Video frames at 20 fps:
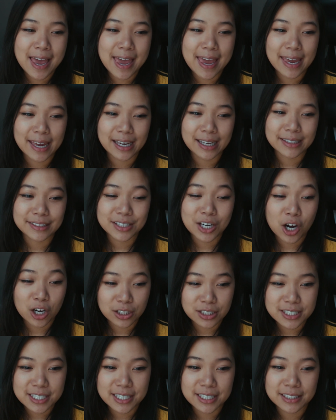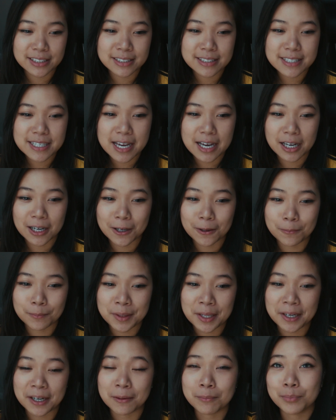and content
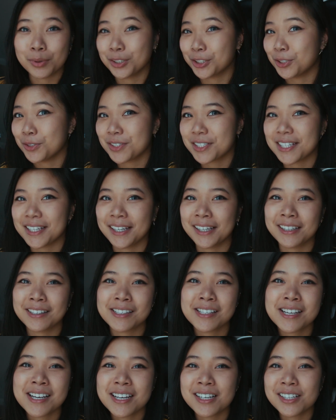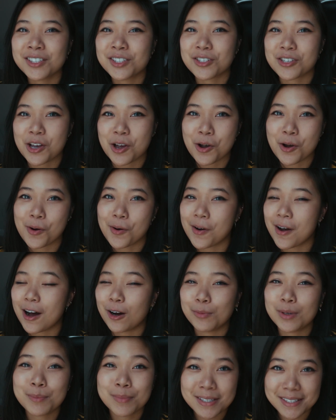that I'm producing. So
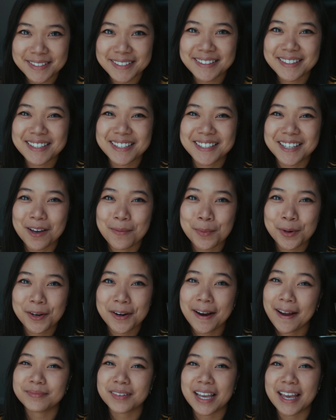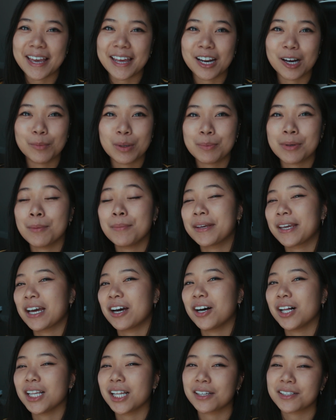I'll be busy this summer and I'll be pumping
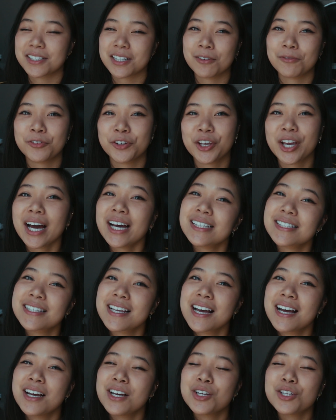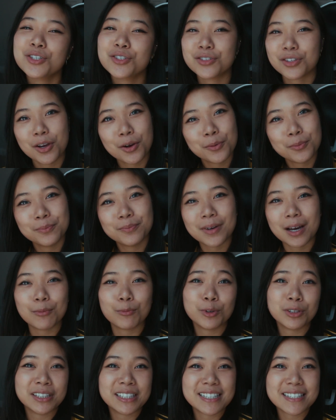out a lot of stuff for you guys. So
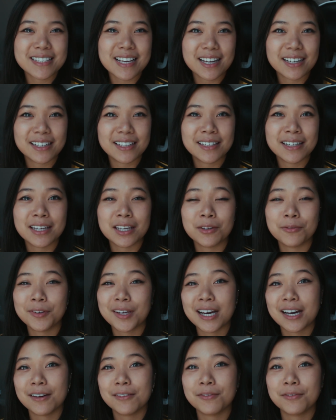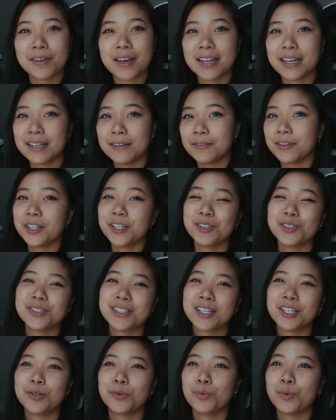I'm really excited. If you have any videos
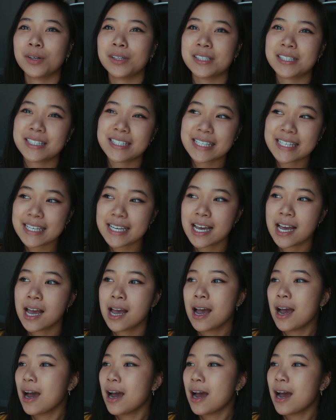that you wanna see,